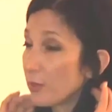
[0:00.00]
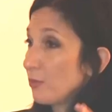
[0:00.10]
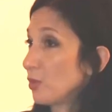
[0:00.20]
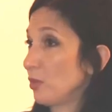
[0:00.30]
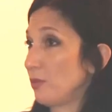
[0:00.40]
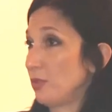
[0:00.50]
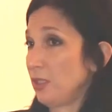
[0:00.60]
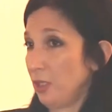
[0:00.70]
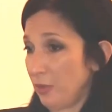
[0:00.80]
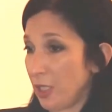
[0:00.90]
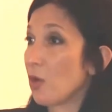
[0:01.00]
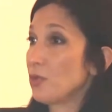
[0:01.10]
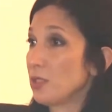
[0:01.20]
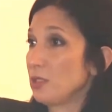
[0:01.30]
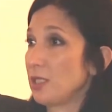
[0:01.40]
They absorbed, it
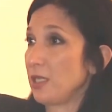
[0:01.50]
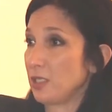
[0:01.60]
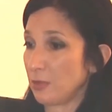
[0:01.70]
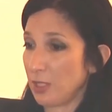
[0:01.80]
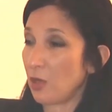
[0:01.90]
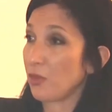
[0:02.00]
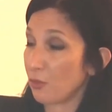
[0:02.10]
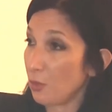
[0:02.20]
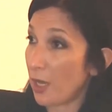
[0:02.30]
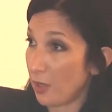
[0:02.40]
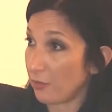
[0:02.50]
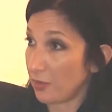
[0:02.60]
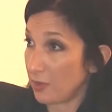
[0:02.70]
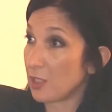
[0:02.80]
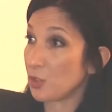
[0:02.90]
goes in stages. I mean, throughout the
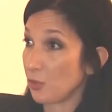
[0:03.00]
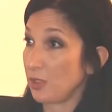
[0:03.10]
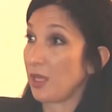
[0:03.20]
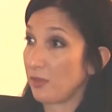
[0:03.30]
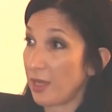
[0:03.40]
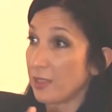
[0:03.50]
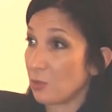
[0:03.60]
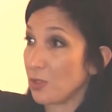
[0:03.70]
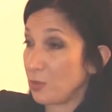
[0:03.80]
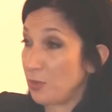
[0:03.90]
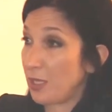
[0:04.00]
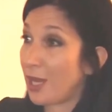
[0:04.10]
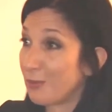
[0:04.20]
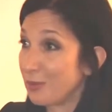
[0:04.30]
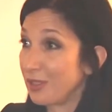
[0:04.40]
century, that's what's been
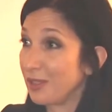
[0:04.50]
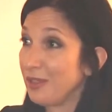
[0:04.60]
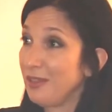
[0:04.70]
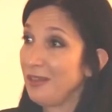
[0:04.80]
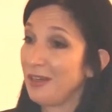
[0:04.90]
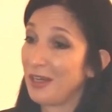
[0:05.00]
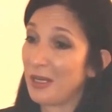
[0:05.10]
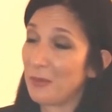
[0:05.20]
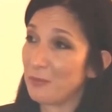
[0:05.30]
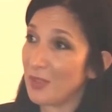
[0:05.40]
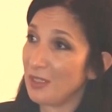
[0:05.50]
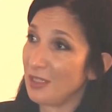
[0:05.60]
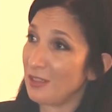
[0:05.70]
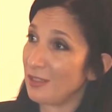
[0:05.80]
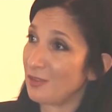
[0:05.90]
happening.
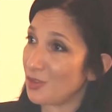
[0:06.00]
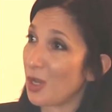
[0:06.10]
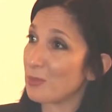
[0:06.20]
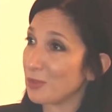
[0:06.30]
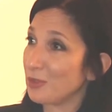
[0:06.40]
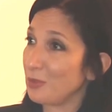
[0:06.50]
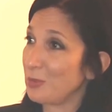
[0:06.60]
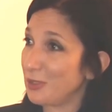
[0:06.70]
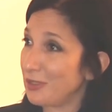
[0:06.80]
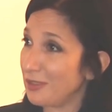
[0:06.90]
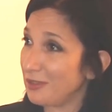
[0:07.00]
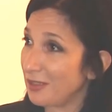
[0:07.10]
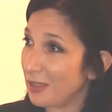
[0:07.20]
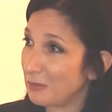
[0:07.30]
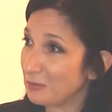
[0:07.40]
It stopped a little bit in,
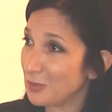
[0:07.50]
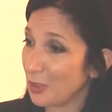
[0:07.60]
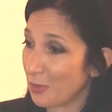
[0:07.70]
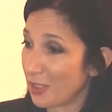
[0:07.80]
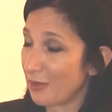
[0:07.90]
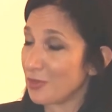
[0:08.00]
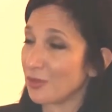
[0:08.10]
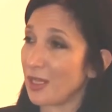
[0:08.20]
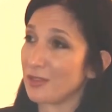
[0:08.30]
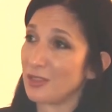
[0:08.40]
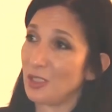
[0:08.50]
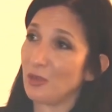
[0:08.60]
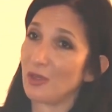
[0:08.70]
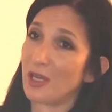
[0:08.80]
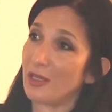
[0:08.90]
right after
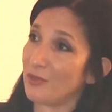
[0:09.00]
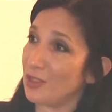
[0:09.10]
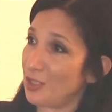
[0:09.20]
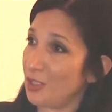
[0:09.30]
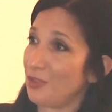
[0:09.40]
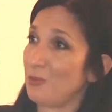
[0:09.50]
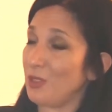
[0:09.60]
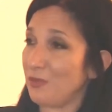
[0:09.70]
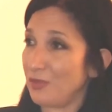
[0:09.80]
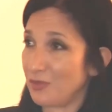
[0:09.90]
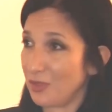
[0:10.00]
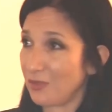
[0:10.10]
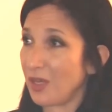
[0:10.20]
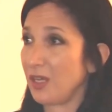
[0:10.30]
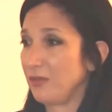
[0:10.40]
Glass-Steagall. It kind of continued a bit in
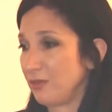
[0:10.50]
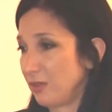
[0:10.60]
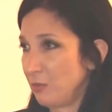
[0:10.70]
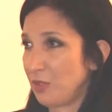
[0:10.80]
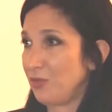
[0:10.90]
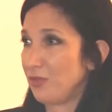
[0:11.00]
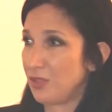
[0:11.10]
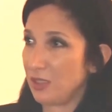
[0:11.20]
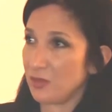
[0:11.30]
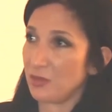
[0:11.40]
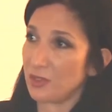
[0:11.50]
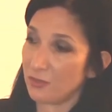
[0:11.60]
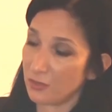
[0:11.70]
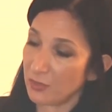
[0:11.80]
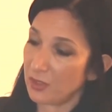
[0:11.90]
'55 and mid-'50s for
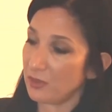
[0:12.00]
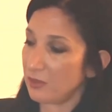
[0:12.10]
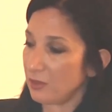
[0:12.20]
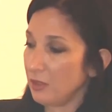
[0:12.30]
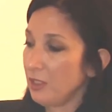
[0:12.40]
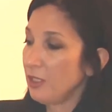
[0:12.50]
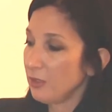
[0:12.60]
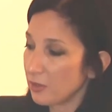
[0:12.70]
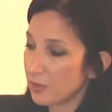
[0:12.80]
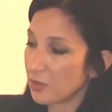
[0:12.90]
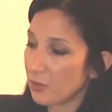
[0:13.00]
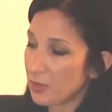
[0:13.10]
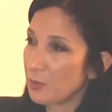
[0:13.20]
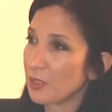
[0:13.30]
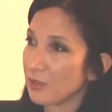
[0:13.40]
different reasons. And there's
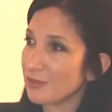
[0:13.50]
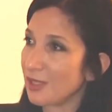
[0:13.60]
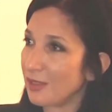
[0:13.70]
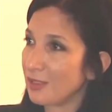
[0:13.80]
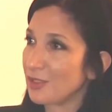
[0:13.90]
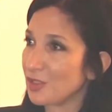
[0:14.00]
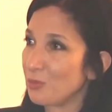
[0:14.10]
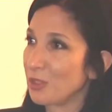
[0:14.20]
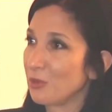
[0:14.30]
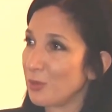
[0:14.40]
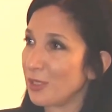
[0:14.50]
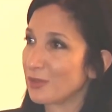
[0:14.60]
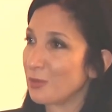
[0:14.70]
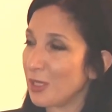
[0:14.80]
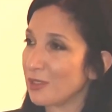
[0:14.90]
always been a consolidation of bigger
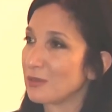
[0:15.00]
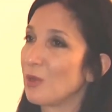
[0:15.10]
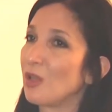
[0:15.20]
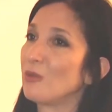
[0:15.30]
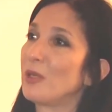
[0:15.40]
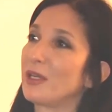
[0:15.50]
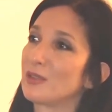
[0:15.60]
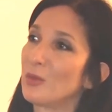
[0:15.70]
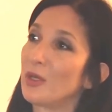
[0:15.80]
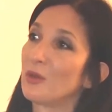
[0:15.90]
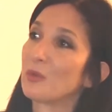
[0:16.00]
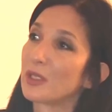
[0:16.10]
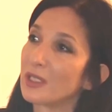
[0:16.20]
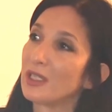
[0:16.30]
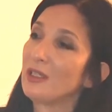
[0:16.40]
banks buying smaller banks. Where it
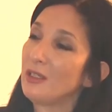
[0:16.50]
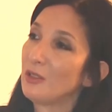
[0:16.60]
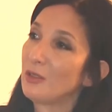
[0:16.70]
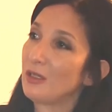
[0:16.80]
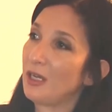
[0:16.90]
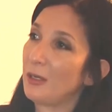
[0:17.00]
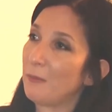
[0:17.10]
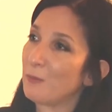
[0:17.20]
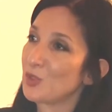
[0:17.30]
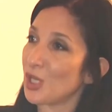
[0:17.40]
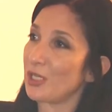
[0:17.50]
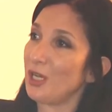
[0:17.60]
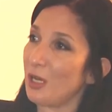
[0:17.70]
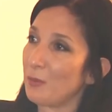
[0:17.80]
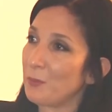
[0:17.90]
really shot
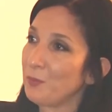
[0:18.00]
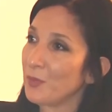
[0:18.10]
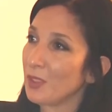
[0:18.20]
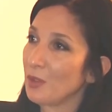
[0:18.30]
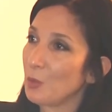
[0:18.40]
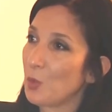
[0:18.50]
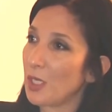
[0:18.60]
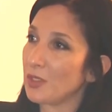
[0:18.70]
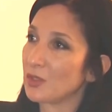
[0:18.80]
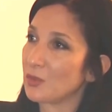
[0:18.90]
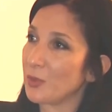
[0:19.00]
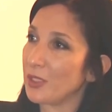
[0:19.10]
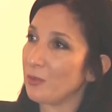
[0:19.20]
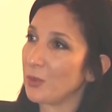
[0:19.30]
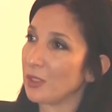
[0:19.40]
up was
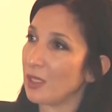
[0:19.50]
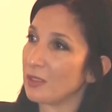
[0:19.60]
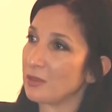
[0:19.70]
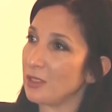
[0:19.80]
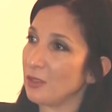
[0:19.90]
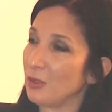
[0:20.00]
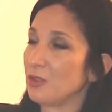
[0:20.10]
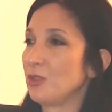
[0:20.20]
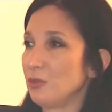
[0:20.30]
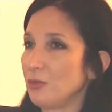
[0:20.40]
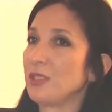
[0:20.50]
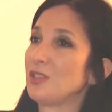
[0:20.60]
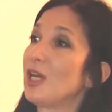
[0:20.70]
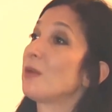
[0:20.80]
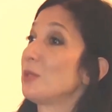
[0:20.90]
when Glass-Steagall, it
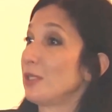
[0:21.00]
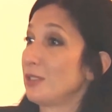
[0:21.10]
shot up in